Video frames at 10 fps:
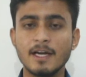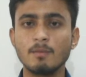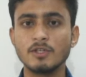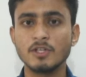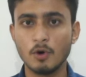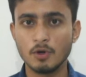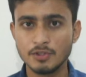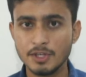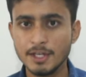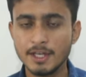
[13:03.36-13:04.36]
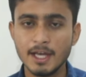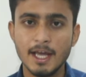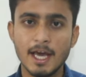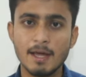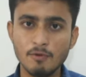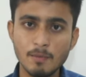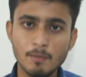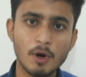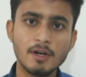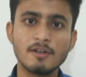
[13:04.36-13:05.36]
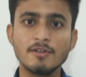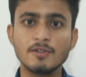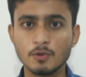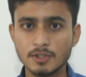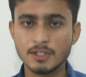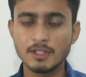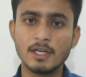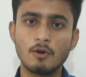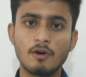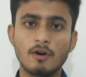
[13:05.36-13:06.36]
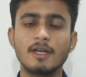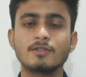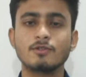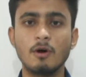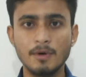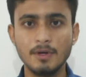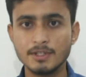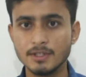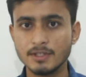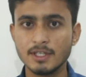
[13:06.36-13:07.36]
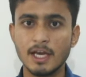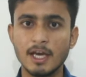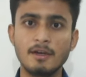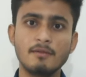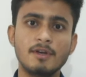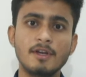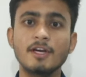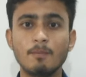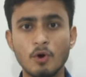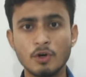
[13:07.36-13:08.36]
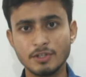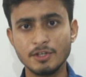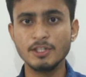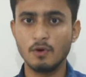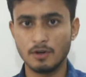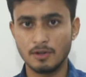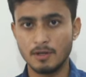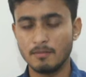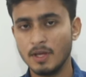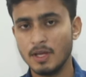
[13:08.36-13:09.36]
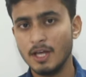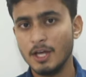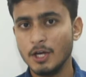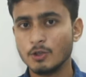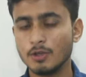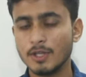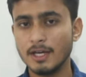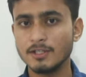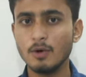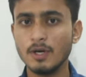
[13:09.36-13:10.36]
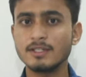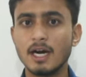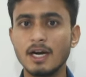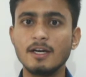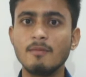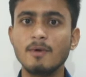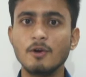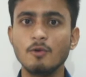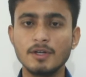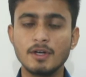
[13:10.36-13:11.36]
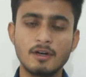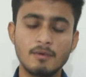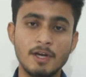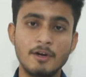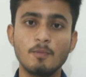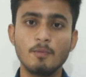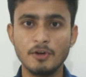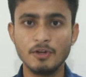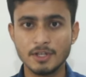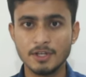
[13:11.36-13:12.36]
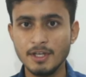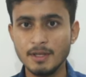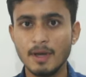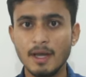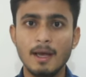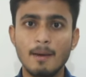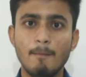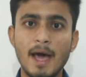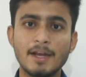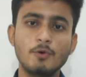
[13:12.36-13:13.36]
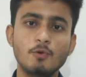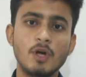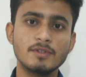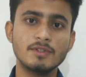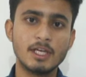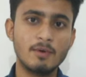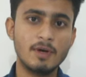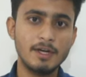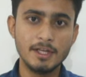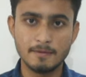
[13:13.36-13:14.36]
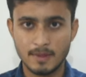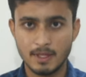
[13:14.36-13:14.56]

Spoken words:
that much opportunity, and we will provide the resources and organize competitions and create opportunities for them. So that's how I started my entrepreneur journey back in 2017,